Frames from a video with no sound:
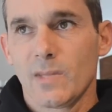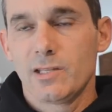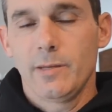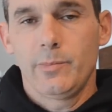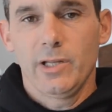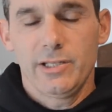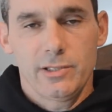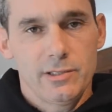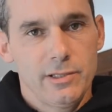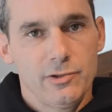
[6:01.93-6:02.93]

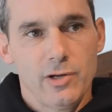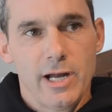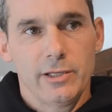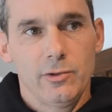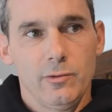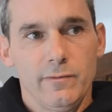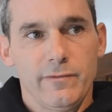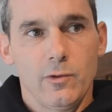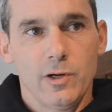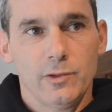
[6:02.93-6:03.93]
stipulations they're trying to
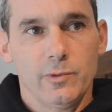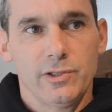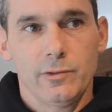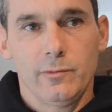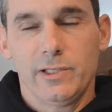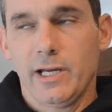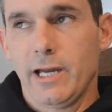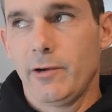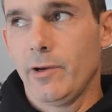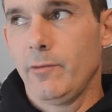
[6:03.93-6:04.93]
enforce, which I
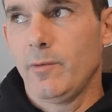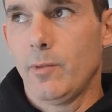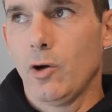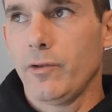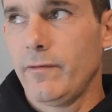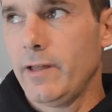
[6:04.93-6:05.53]
agree with both of